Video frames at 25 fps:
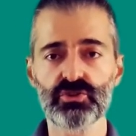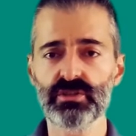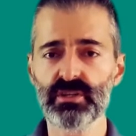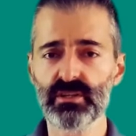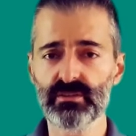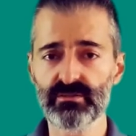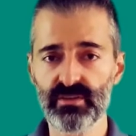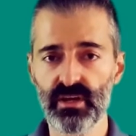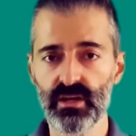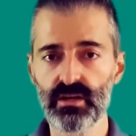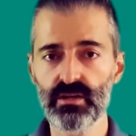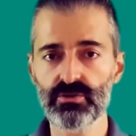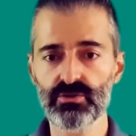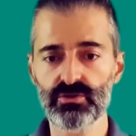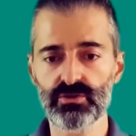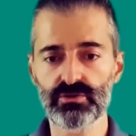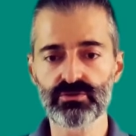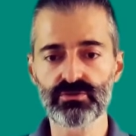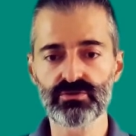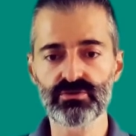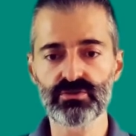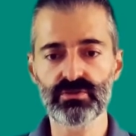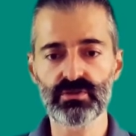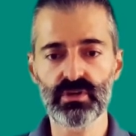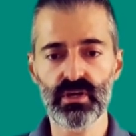
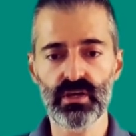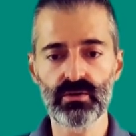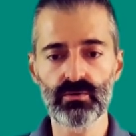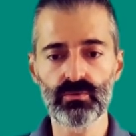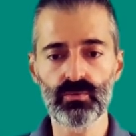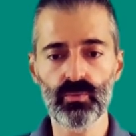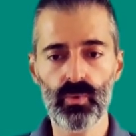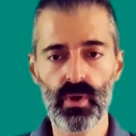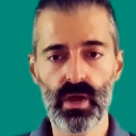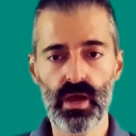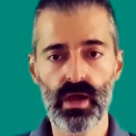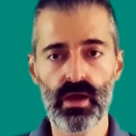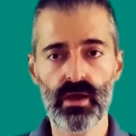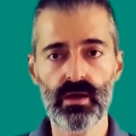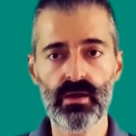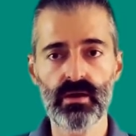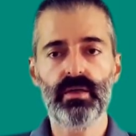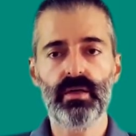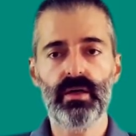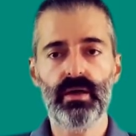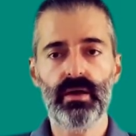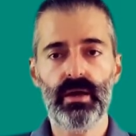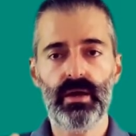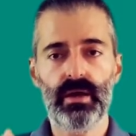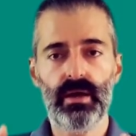intelligence, in where
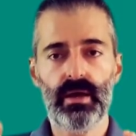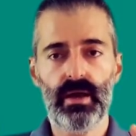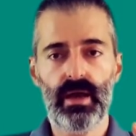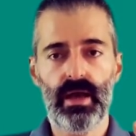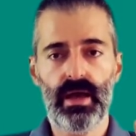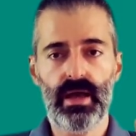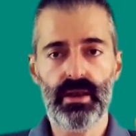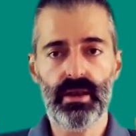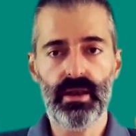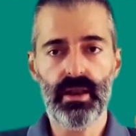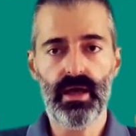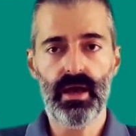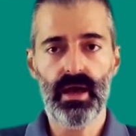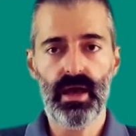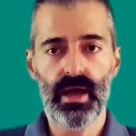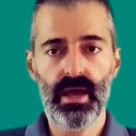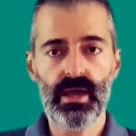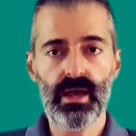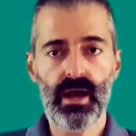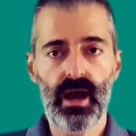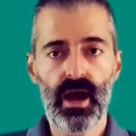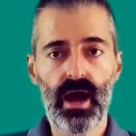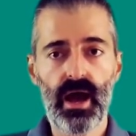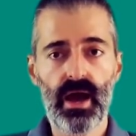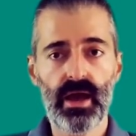an
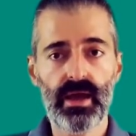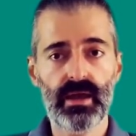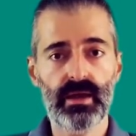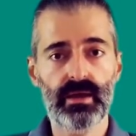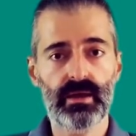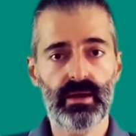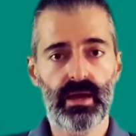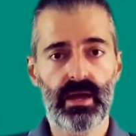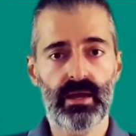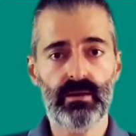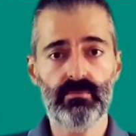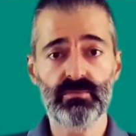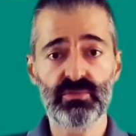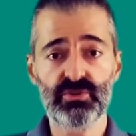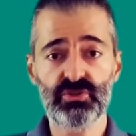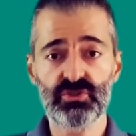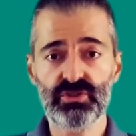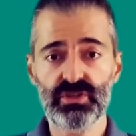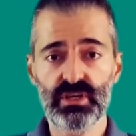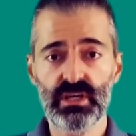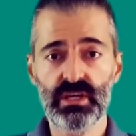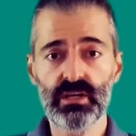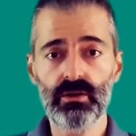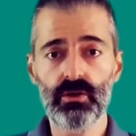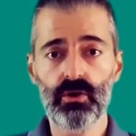AI and
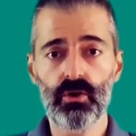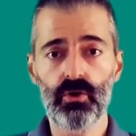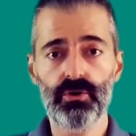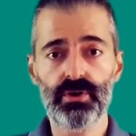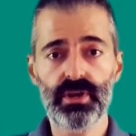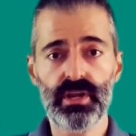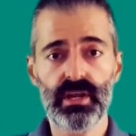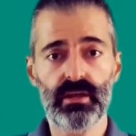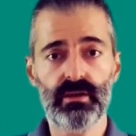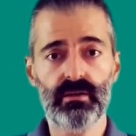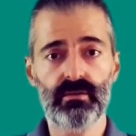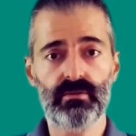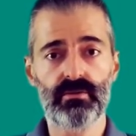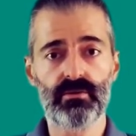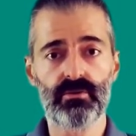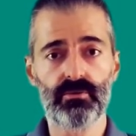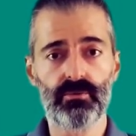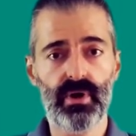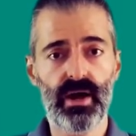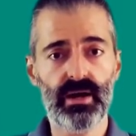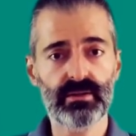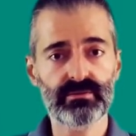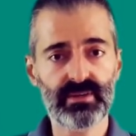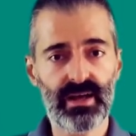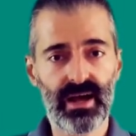machine learning, the
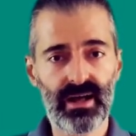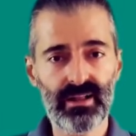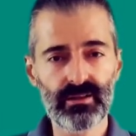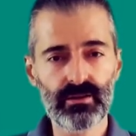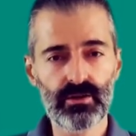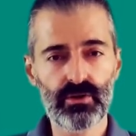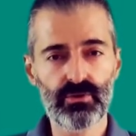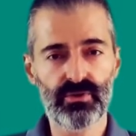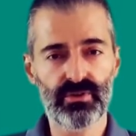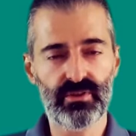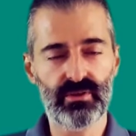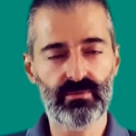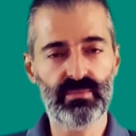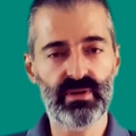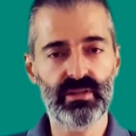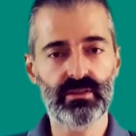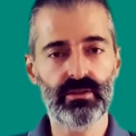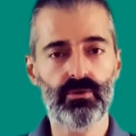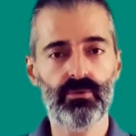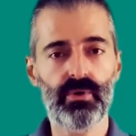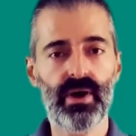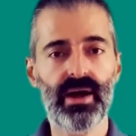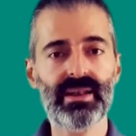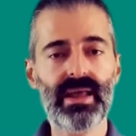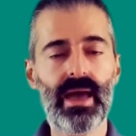right algorithm and the
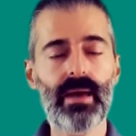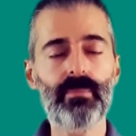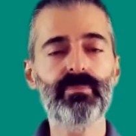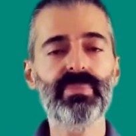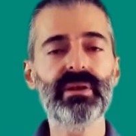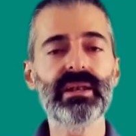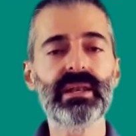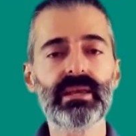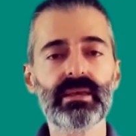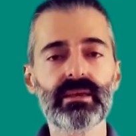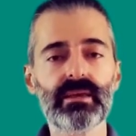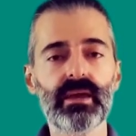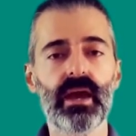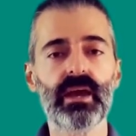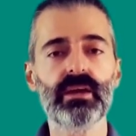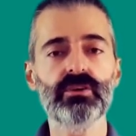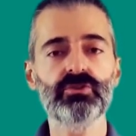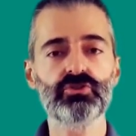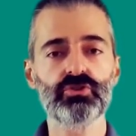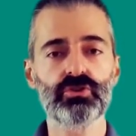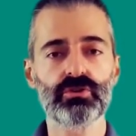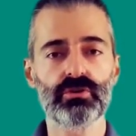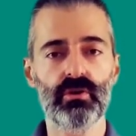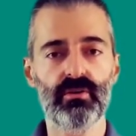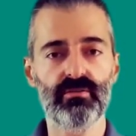right
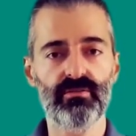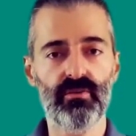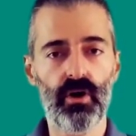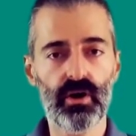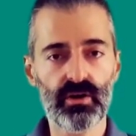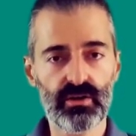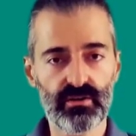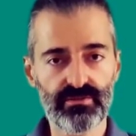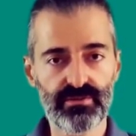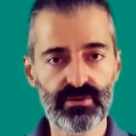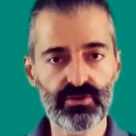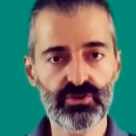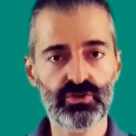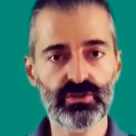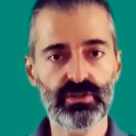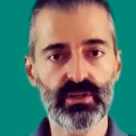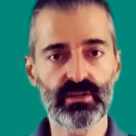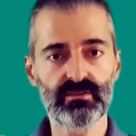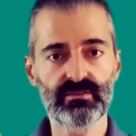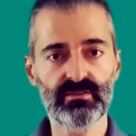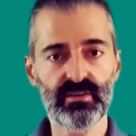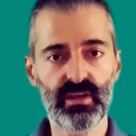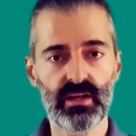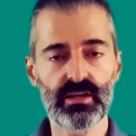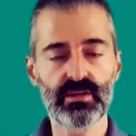application of artificial
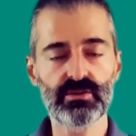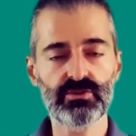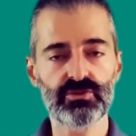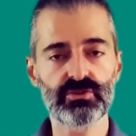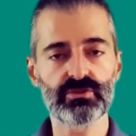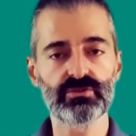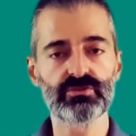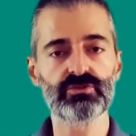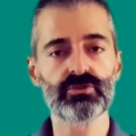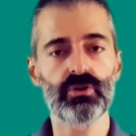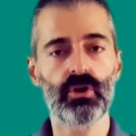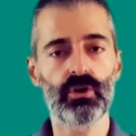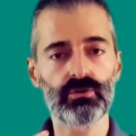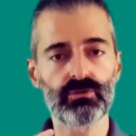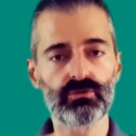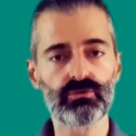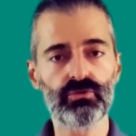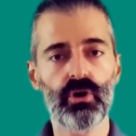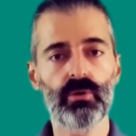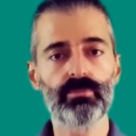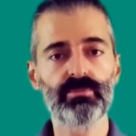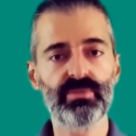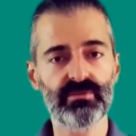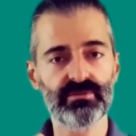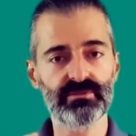intelligence on
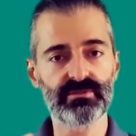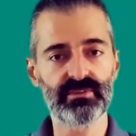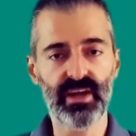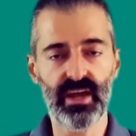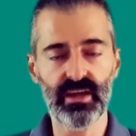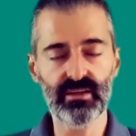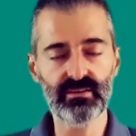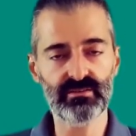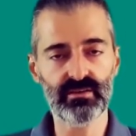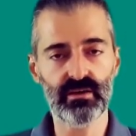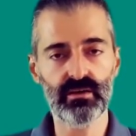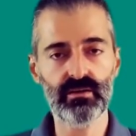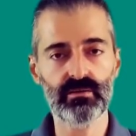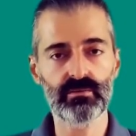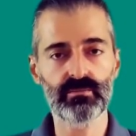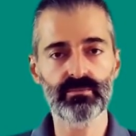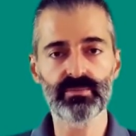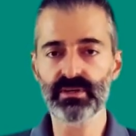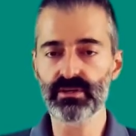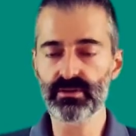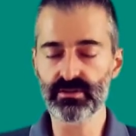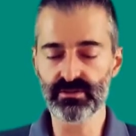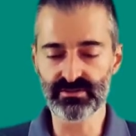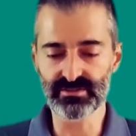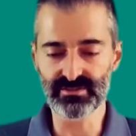top of data,
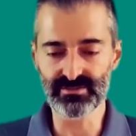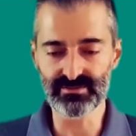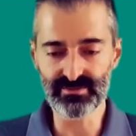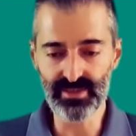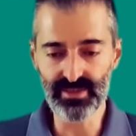because